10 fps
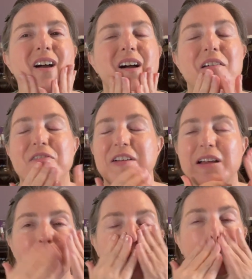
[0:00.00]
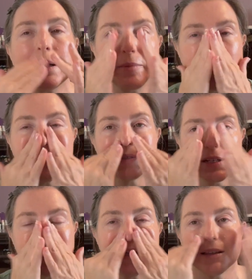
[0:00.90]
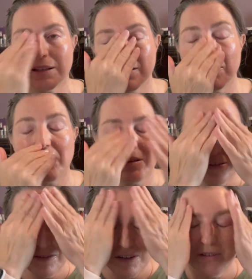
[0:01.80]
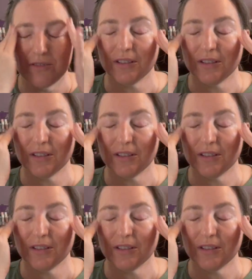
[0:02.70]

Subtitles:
I forget by the time I use it again that, oh, you could use a